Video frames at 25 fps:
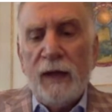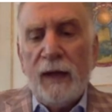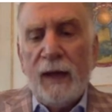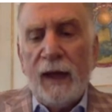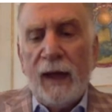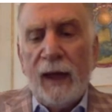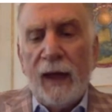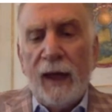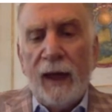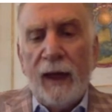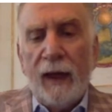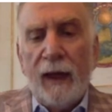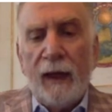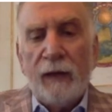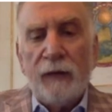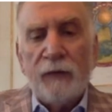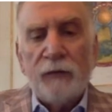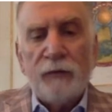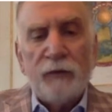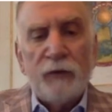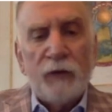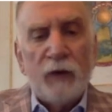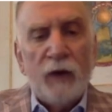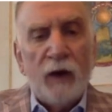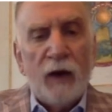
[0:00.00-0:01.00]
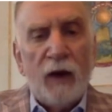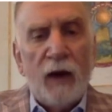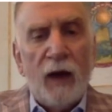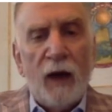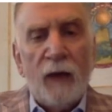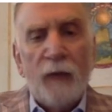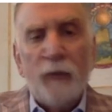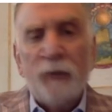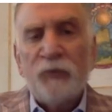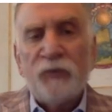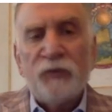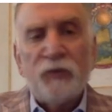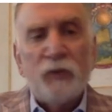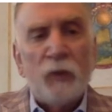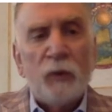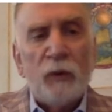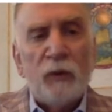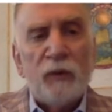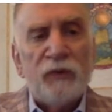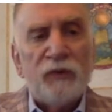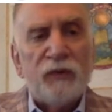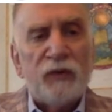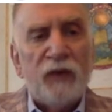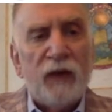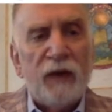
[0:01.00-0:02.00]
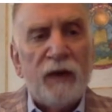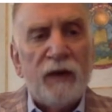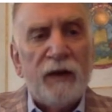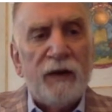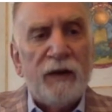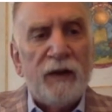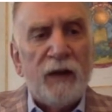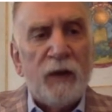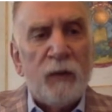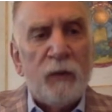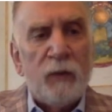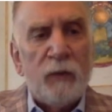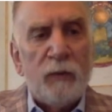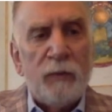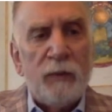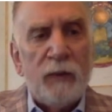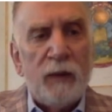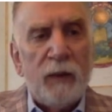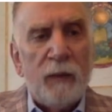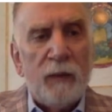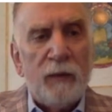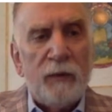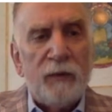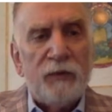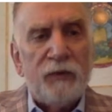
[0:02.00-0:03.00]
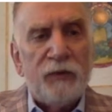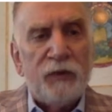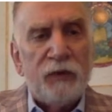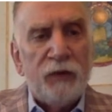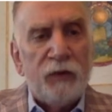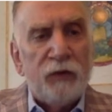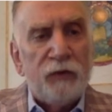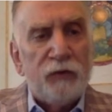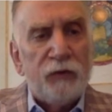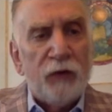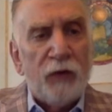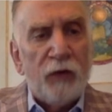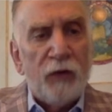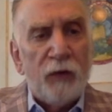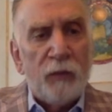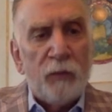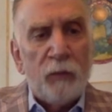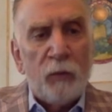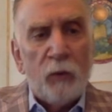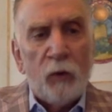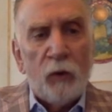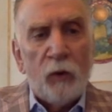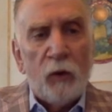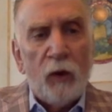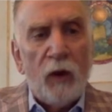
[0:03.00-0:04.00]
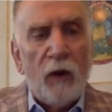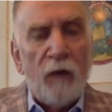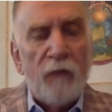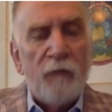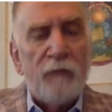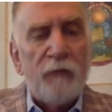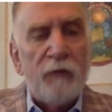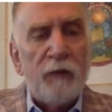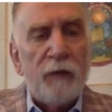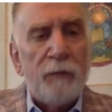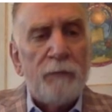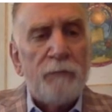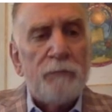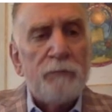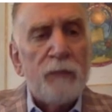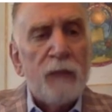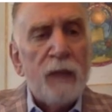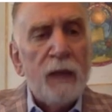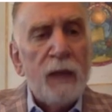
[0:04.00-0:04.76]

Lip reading: And I was so excited that we'd be able to see each other more often.